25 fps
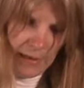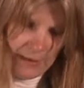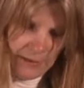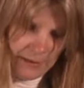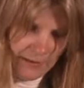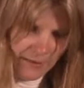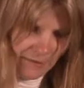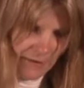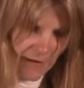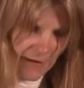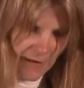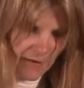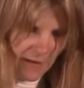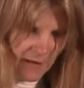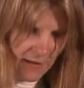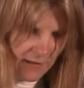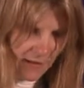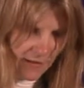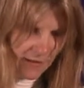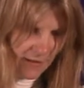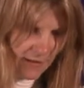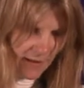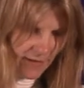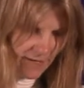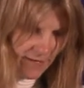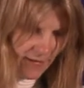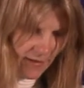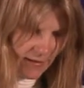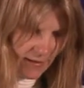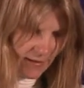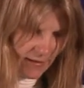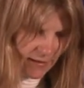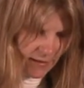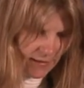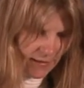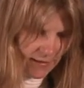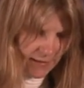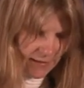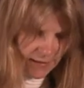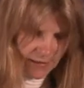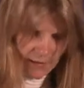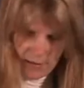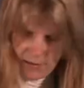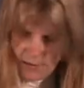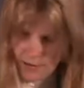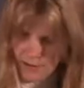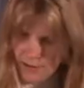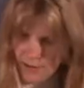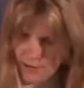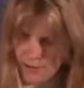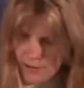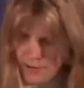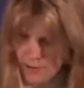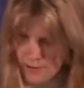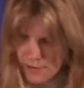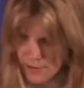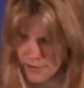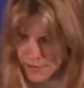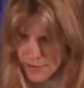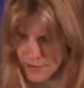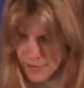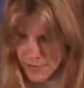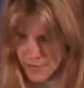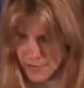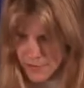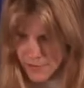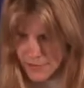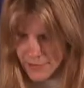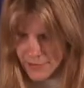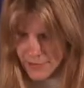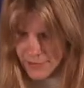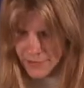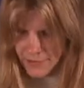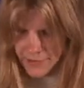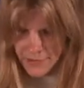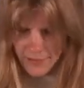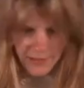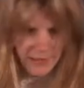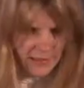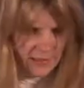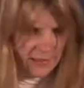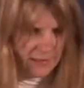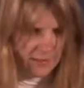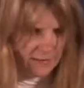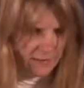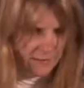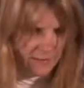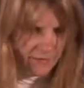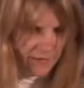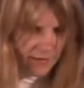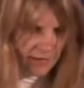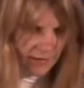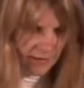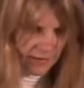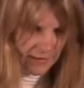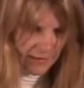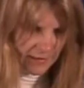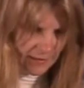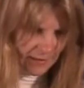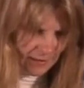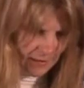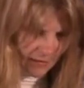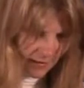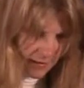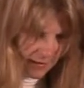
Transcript: It's very deceiving, these little fellas.